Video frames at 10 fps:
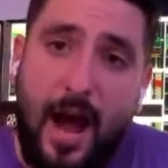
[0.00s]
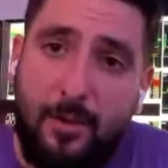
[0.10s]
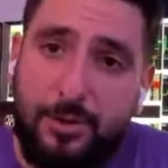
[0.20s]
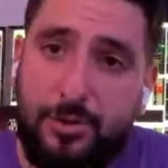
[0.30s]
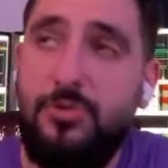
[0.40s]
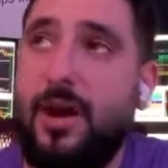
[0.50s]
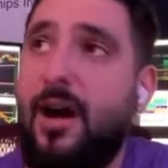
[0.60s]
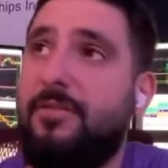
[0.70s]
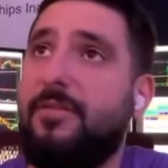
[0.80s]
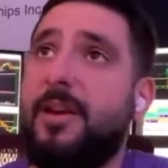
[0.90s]
I was too
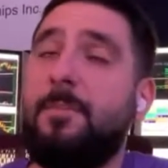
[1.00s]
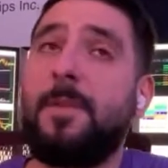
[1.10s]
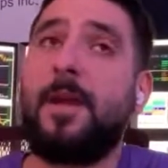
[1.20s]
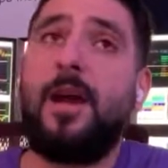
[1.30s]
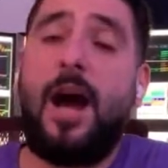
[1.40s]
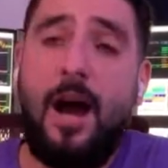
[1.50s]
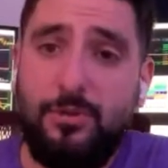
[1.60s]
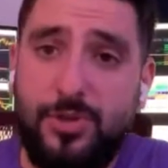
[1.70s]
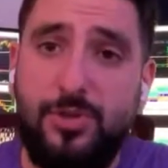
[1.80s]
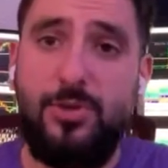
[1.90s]
confident. I
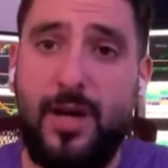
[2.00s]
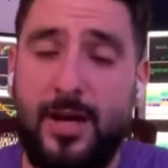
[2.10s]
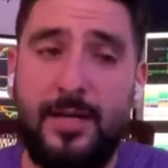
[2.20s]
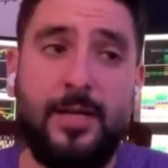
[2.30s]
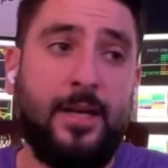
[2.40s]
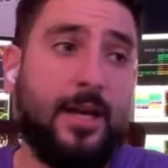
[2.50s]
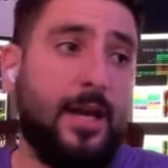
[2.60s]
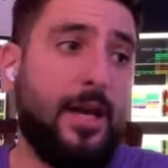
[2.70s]
was too cocky.